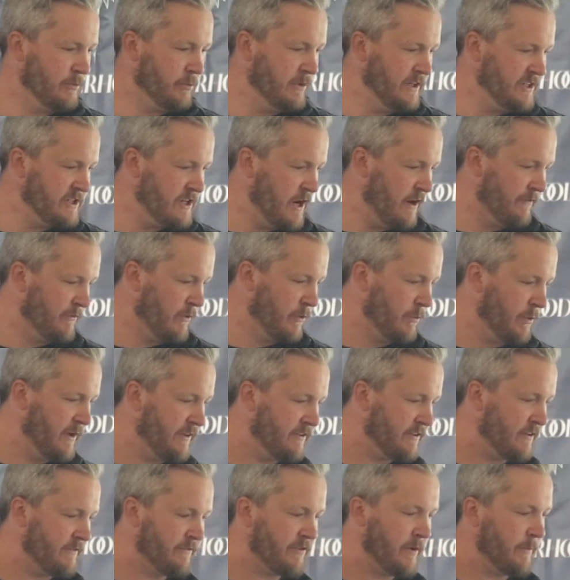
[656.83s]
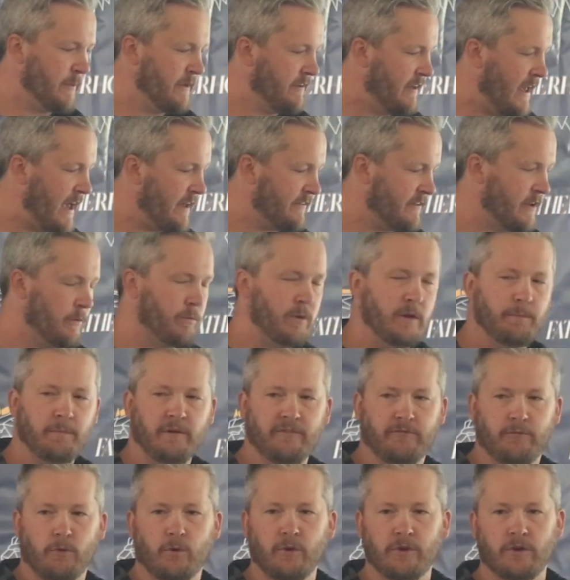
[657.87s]
to reach out for wisdom from the dads that went
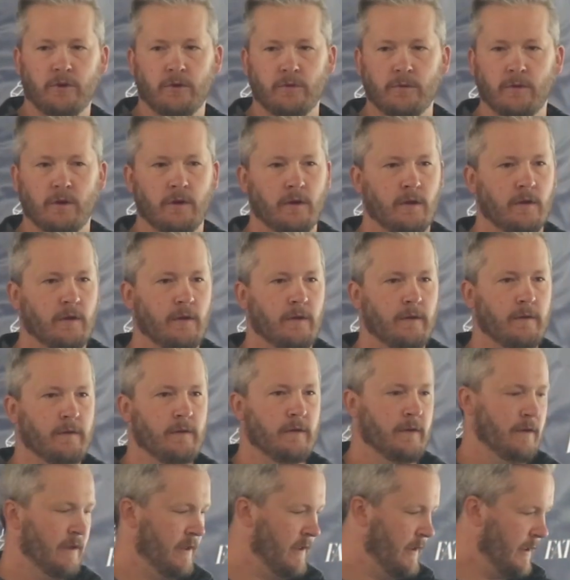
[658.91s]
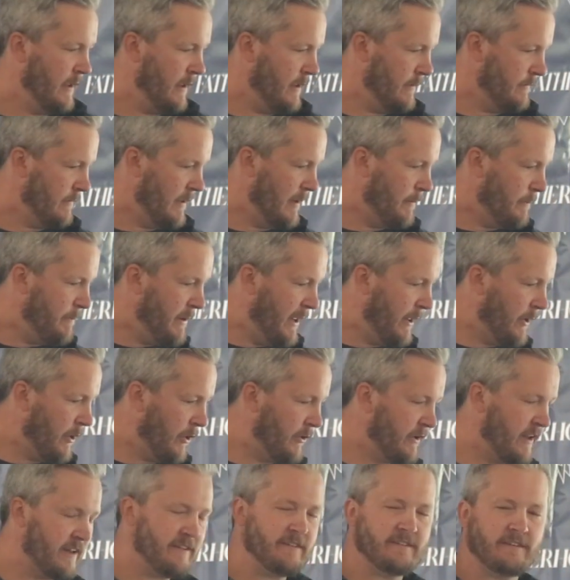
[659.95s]
before you and
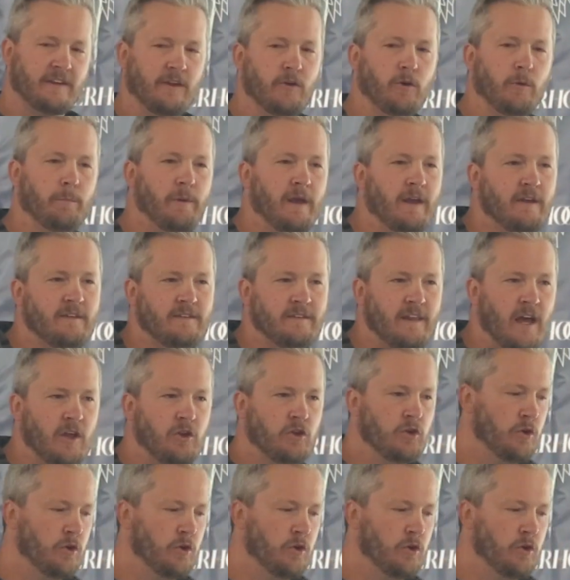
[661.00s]
build a skill base that